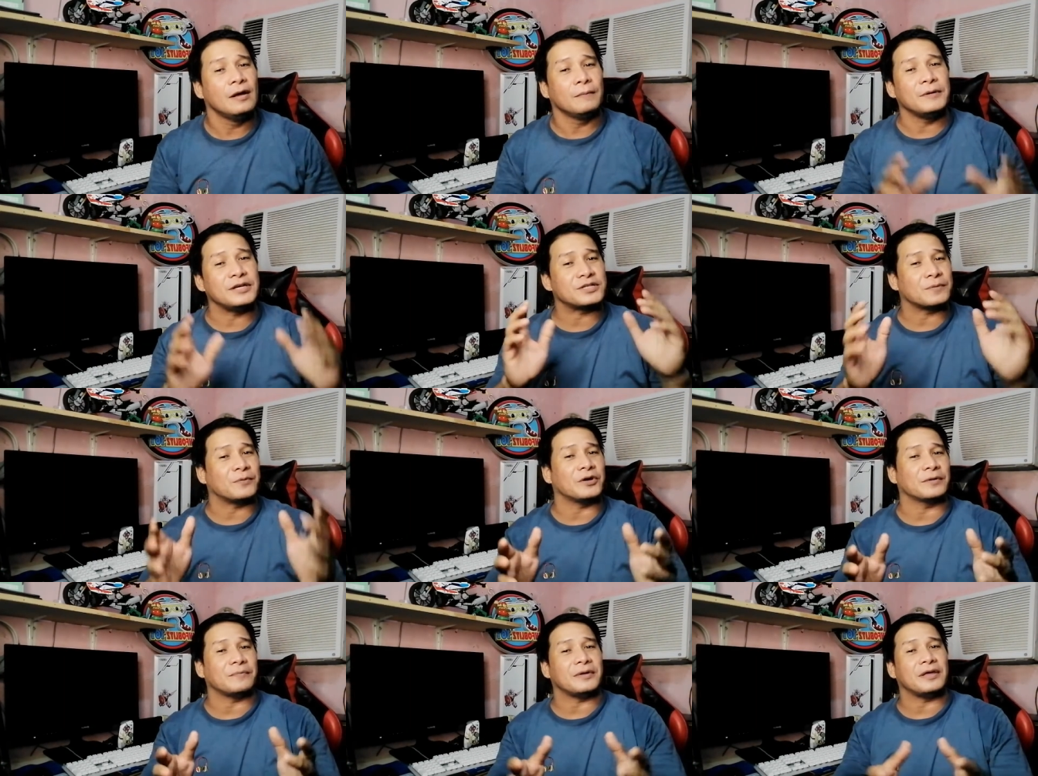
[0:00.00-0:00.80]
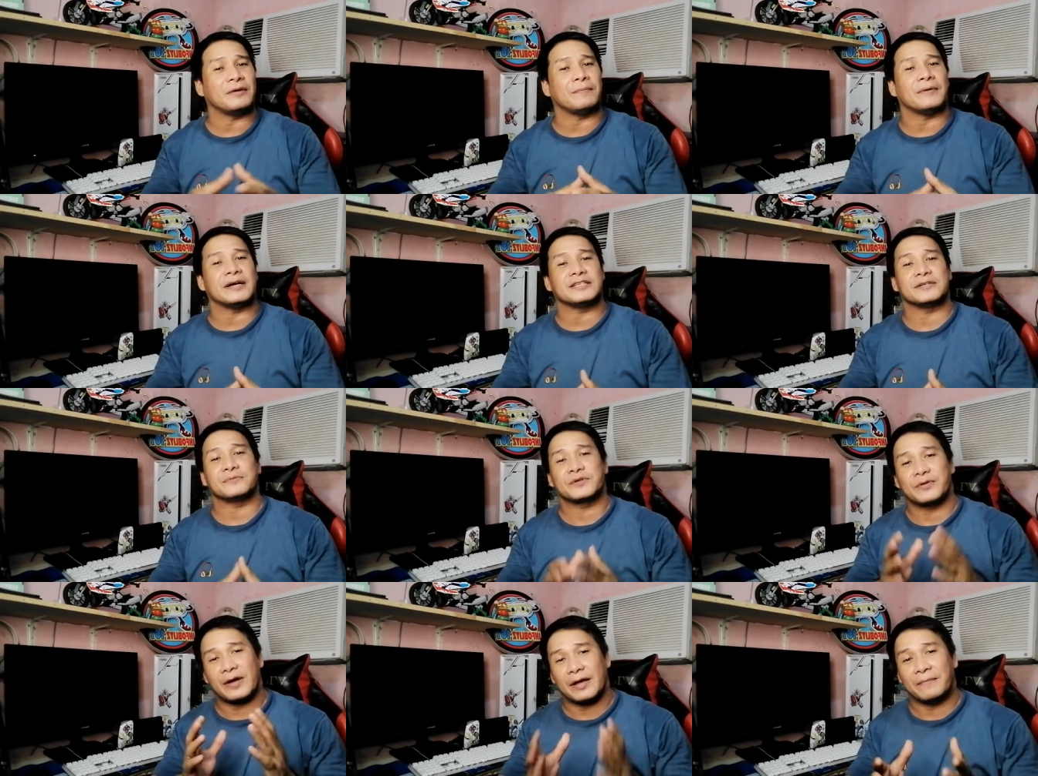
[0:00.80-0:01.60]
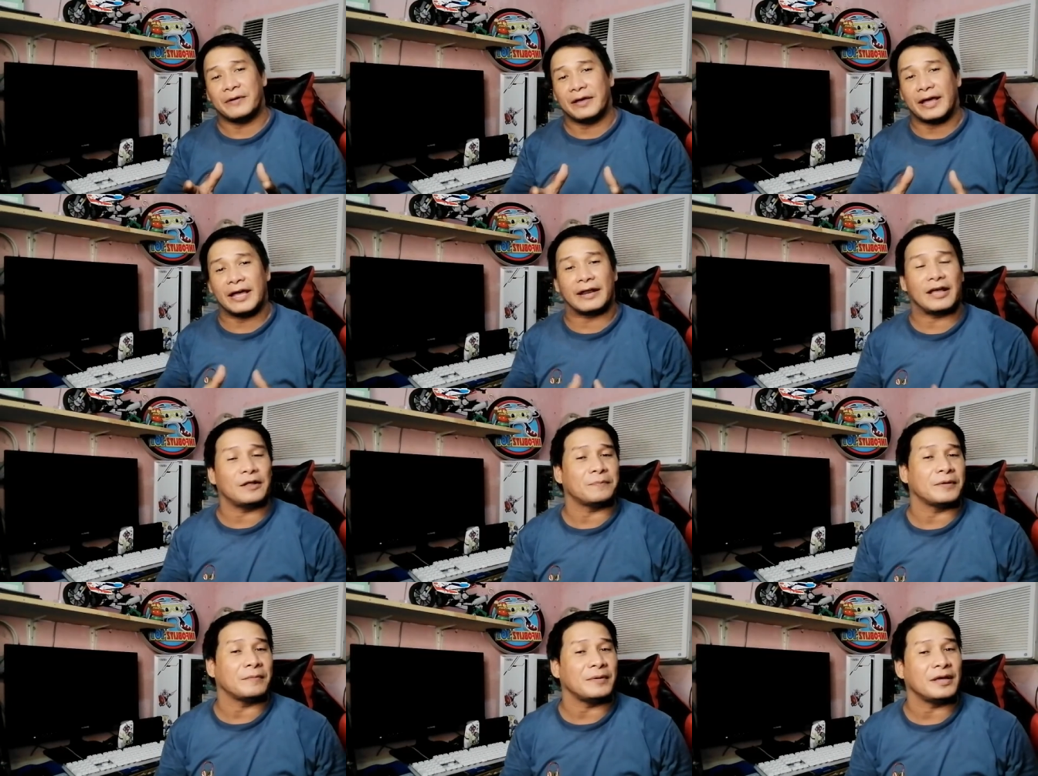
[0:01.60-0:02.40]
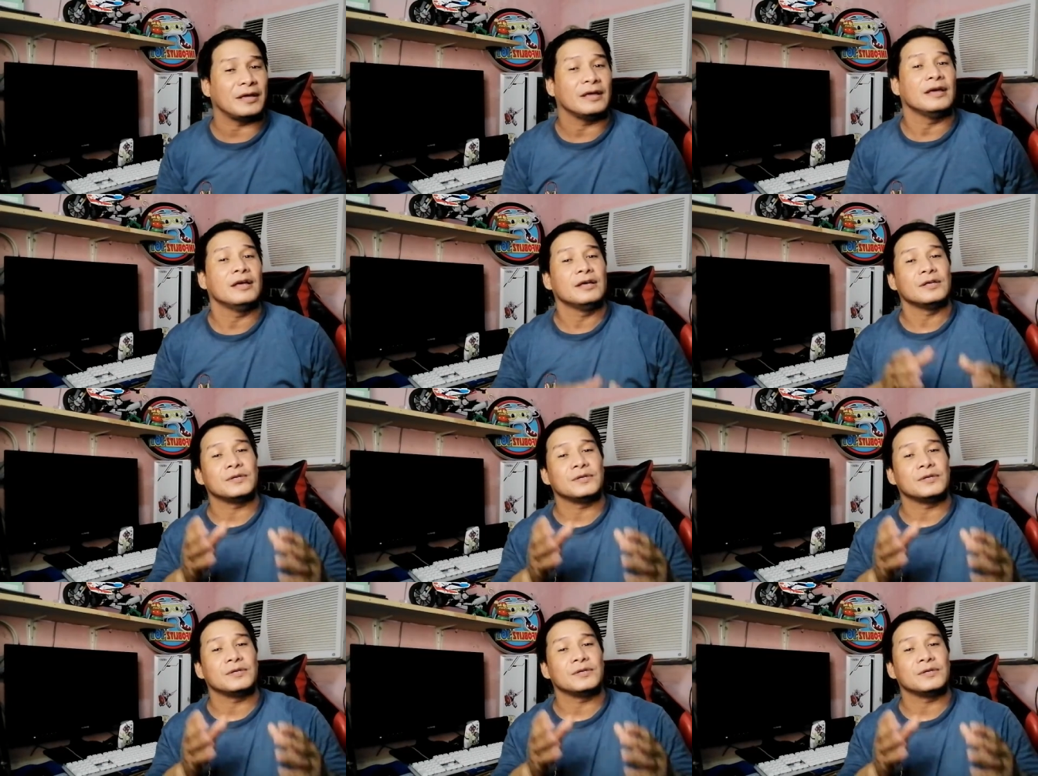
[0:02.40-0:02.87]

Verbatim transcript: please support me by subscribing and helping me